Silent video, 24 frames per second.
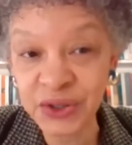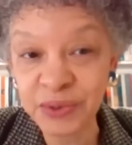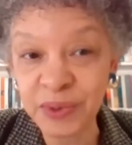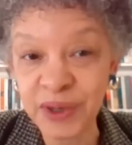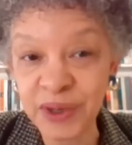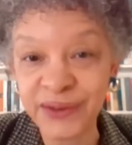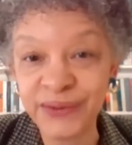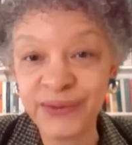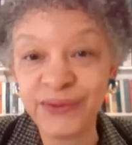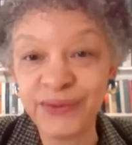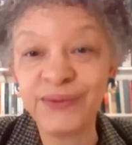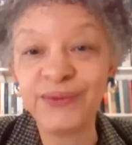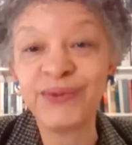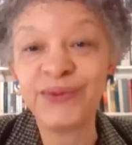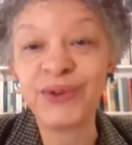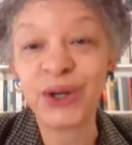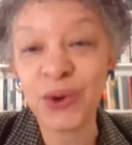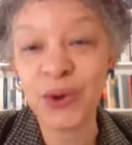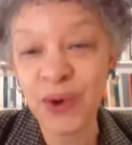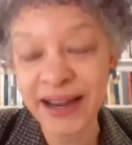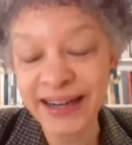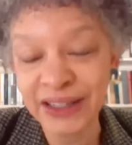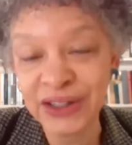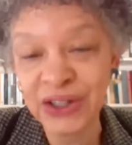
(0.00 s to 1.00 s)
but for
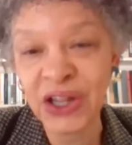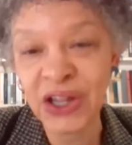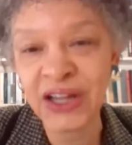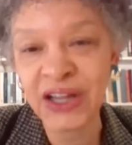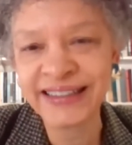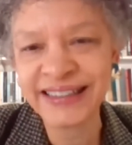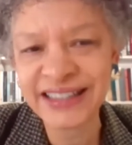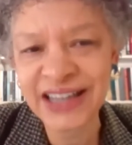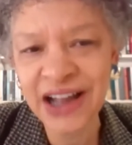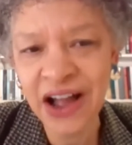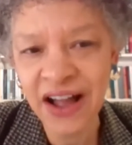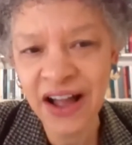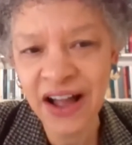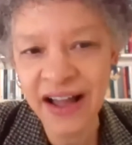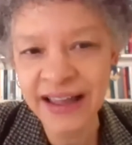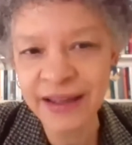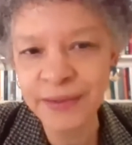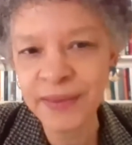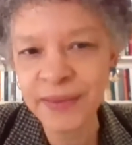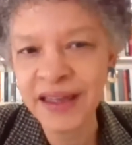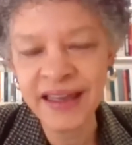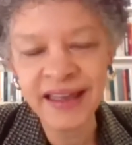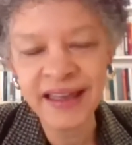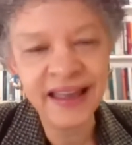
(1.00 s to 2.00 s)
quite a long
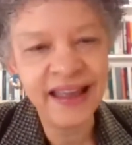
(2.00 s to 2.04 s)
time.